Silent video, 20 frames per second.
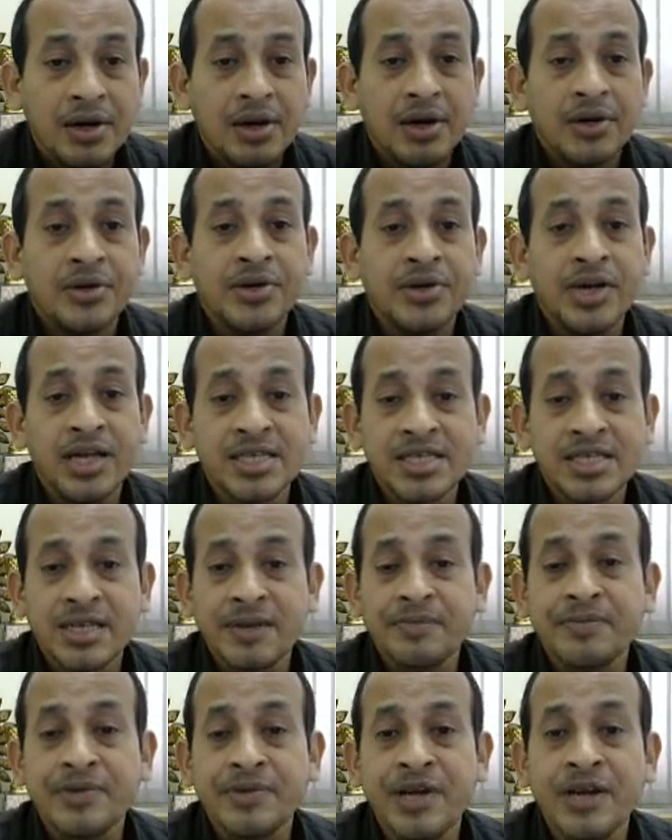
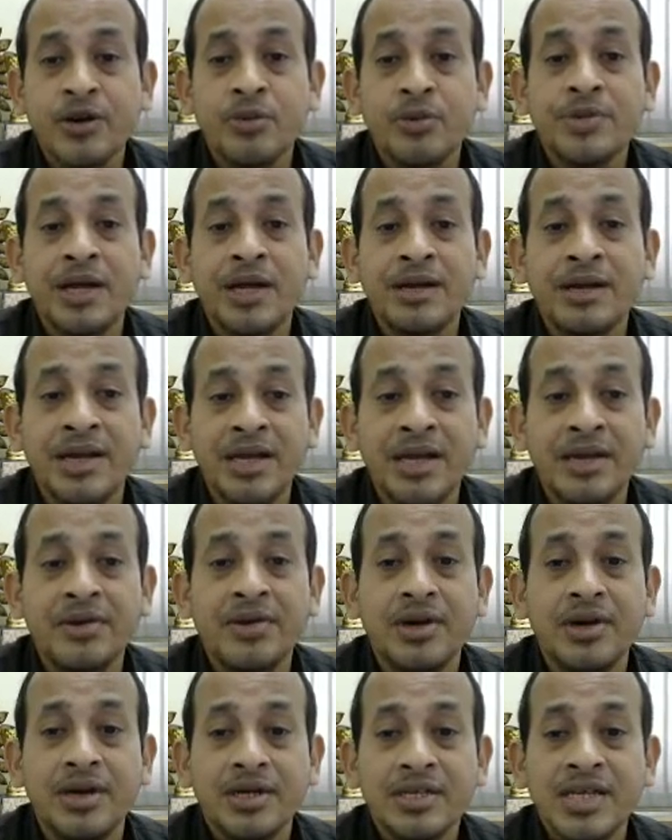description of the
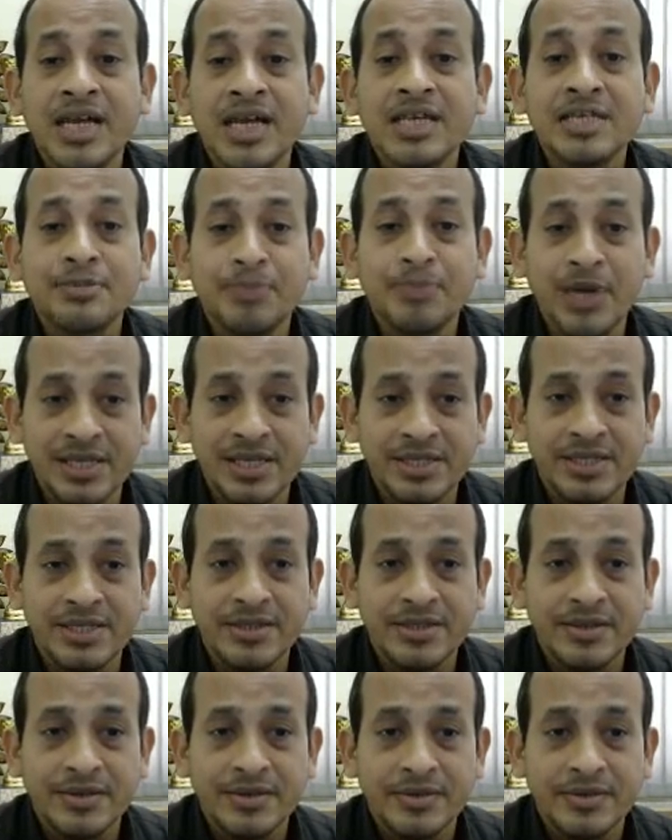need takes place.